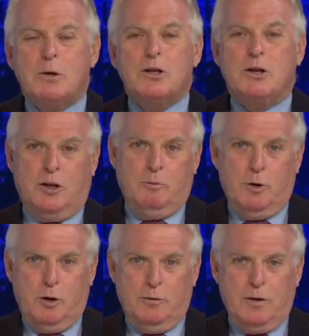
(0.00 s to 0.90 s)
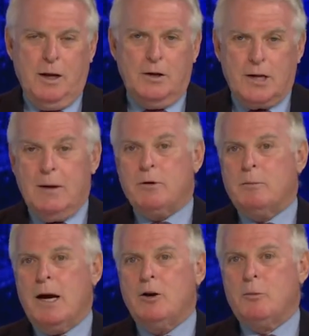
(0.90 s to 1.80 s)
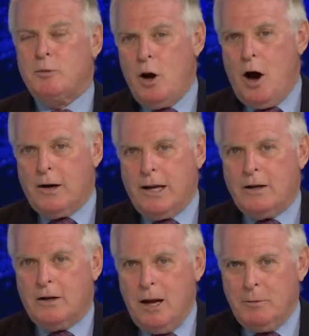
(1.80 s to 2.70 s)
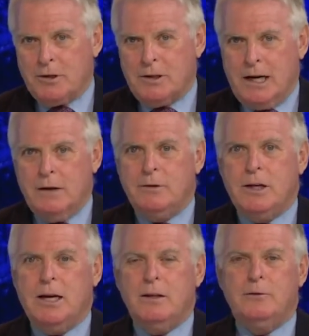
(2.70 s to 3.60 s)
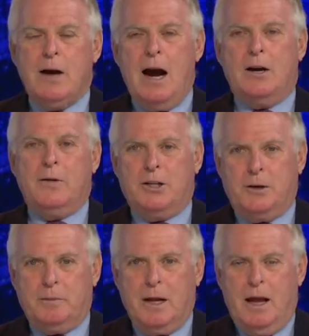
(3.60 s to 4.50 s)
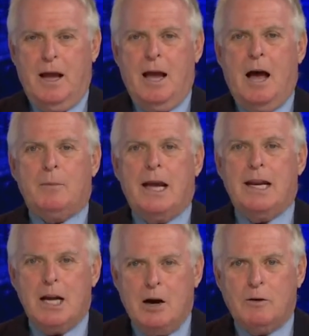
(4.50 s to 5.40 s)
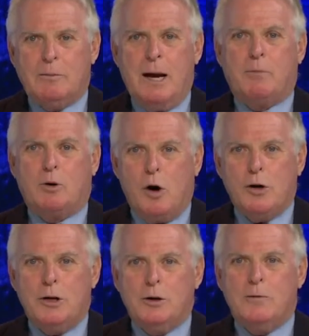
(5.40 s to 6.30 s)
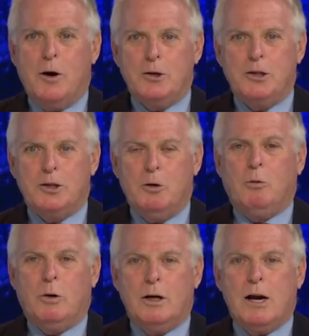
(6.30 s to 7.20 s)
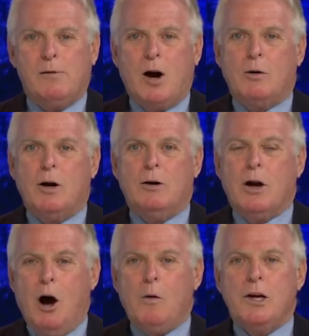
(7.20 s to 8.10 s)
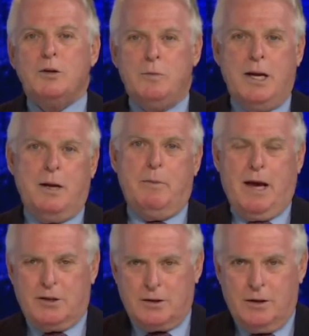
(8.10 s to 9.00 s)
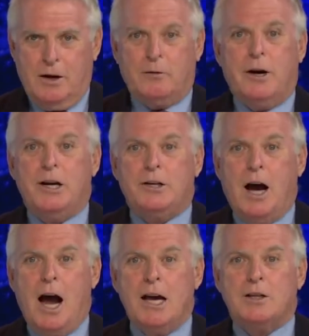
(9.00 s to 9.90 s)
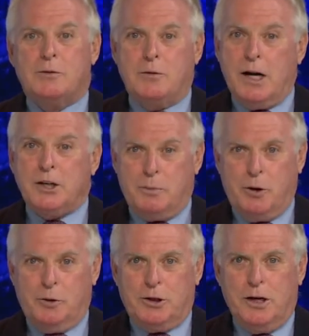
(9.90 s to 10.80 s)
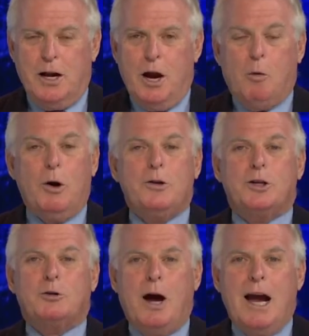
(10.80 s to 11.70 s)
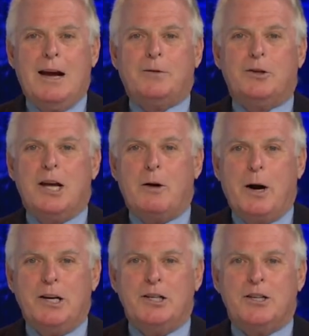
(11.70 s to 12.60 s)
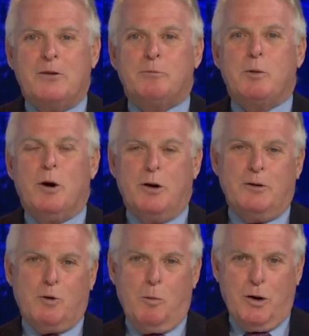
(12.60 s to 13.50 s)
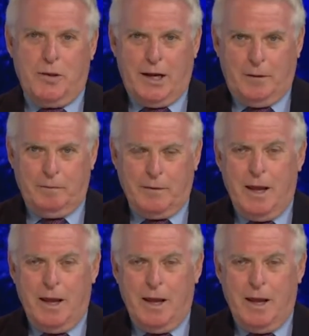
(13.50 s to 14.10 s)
was a good move. Same for Michael Braun, a Columbus native, to head the fire division. I'm getting over my parochial devotion to one of our own always being best. Fresh eyes, fresh approach. Worth a try after generations of promoting from within.